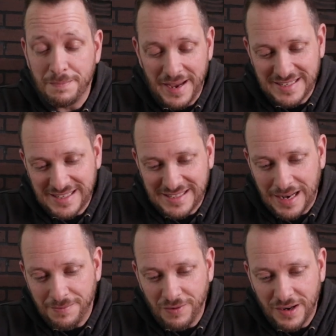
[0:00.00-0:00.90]
the basic
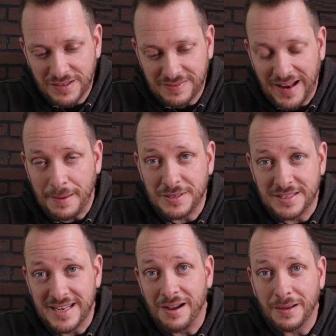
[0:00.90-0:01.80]
setup for our flaps
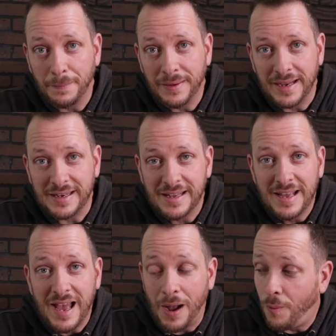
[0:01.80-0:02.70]
is now complete.
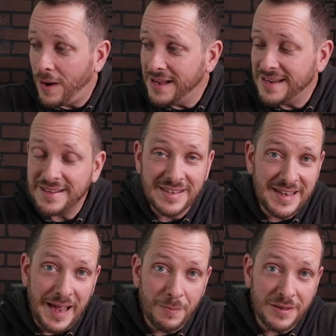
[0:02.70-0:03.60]
I wanna take the
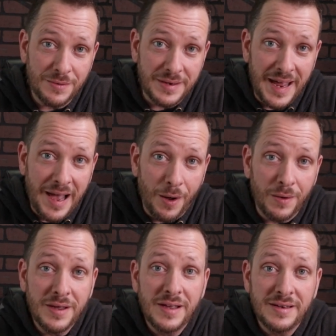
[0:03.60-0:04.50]
time with you
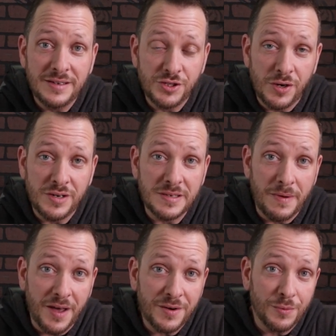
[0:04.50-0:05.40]
now to show you
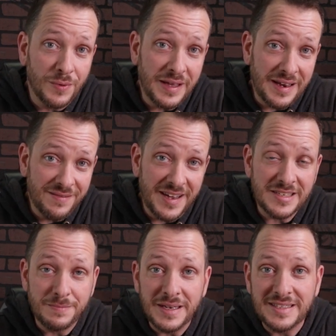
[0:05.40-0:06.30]
some other really
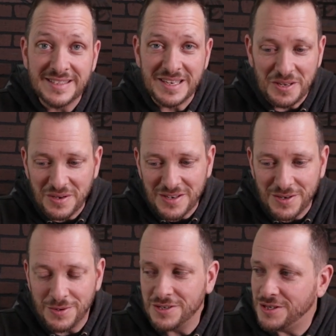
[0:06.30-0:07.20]
advanced mixes that you can
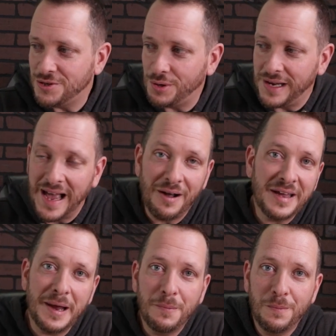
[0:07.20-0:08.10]
do just to show you how
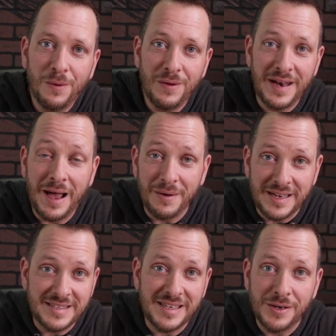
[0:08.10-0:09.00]
capable and how
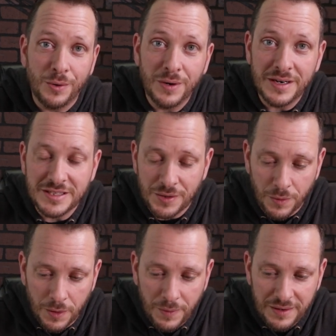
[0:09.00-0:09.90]
easy the Aura is to
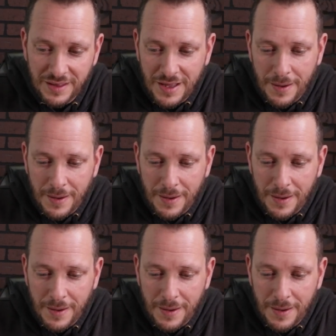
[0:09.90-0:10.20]
work with,